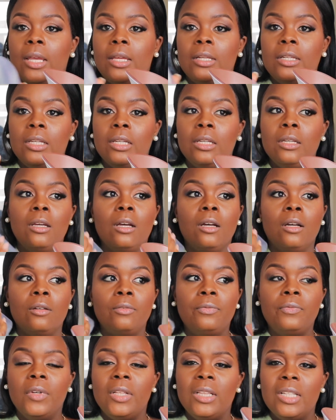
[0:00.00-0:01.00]
any
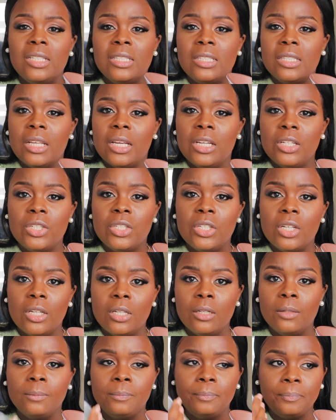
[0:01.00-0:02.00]
filling
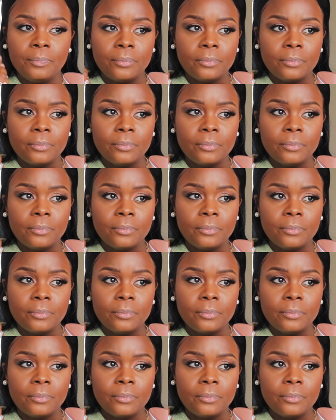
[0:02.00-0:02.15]
station.